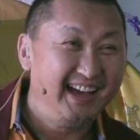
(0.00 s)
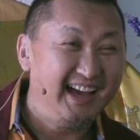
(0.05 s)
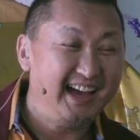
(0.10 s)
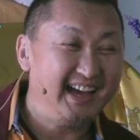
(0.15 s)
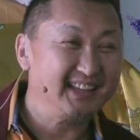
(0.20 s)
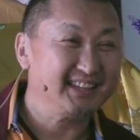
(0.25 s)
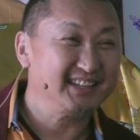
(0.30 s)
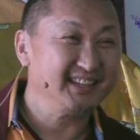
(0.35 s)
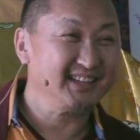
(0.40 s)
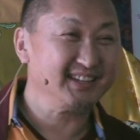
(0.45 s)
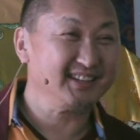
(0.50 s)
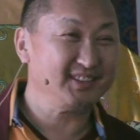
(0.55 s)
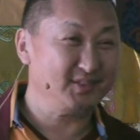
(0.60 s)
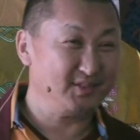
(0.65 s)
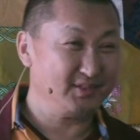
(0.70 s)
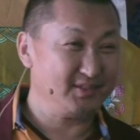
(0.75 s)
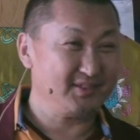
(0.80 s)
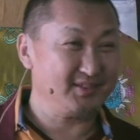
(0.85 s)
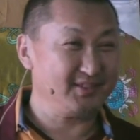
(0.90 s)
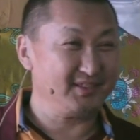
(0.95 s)
I think
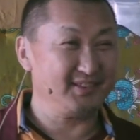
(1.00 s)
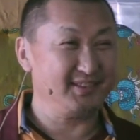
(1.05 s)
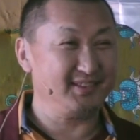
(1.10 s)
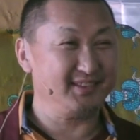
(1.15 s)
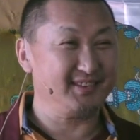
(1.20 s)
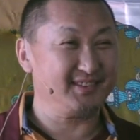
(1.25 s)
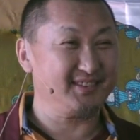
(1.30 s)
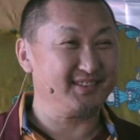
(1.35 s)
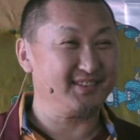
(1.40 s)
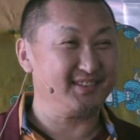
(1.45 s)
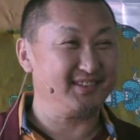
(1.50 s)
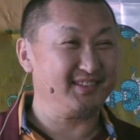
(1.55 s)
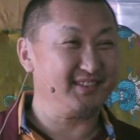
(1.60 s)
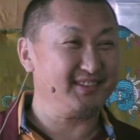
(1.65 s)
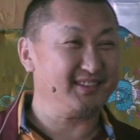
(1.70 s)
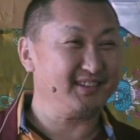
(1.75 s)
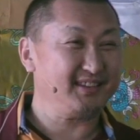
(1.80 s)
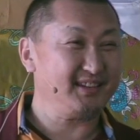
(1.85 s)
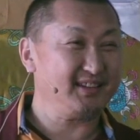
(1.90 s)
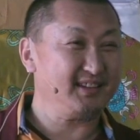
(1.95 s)

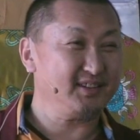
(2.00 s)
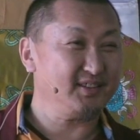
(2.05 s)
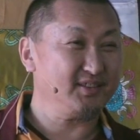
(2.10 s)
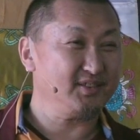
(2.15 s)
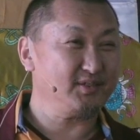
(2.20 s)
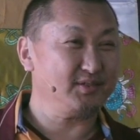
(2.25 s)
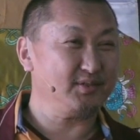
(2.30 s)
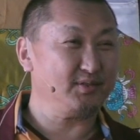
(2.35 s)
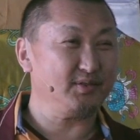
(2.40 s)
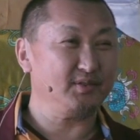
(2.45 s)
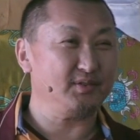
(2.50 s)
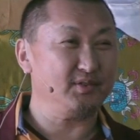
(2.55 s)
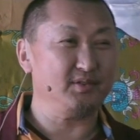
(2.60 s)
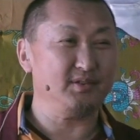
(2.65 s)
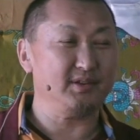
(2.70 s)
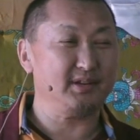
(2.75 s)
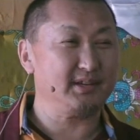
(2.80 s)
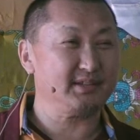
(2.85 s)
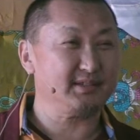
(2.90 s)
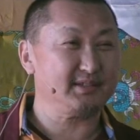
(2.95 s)

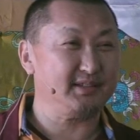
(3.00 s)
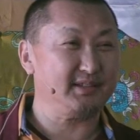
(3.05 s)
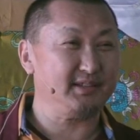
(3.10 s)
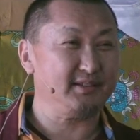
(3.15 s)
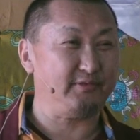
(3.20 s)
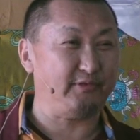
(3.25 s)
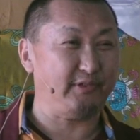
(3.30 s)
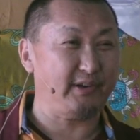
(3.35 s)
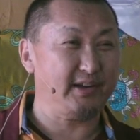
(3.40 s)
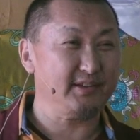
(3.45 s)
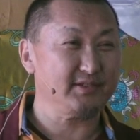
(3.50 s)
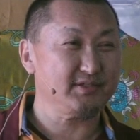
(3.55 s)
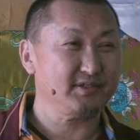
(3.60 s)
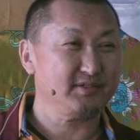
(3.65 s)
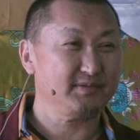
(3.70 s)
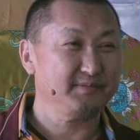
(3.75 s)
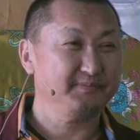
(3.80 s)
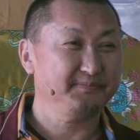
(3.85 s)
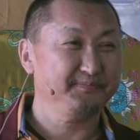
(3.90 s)
you understand French?